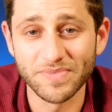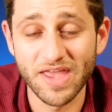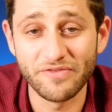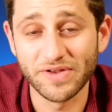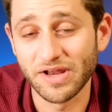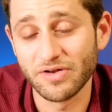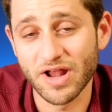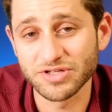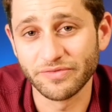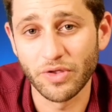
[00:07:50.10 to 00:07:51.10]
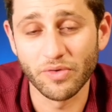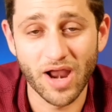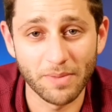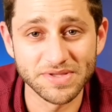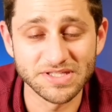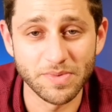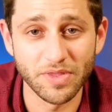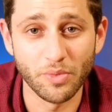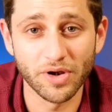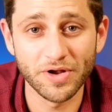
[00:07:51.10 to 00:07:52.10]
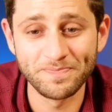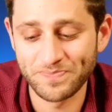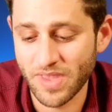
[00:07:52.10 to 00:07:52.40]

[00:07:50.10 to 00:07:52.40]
if an international viewer happens to be the winner.